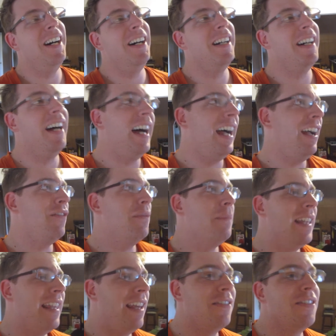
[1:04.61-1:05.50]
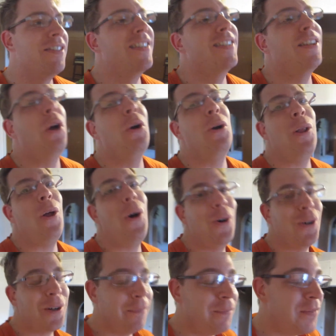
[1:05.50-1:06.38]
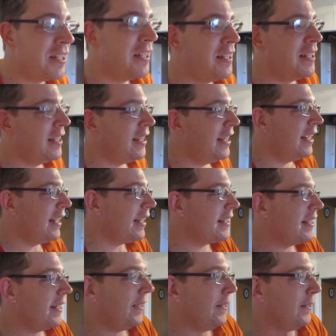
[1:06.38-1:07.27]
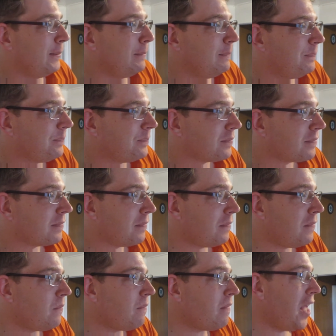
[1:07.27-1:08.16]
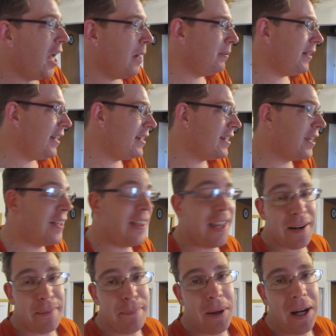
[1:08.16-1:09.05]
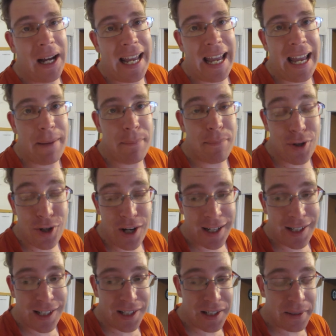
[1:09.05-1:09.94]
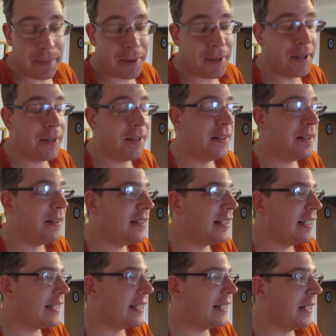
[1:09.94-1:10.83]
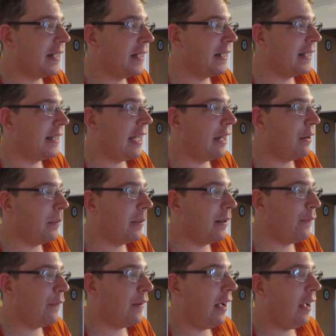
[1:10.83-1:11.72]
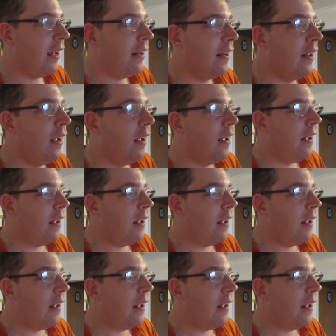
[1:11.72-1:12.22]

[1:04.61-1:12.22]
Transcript: Oh, I haven't been there in so long. So I plan to go there and buy a projector tomorrow, so that'll be fun.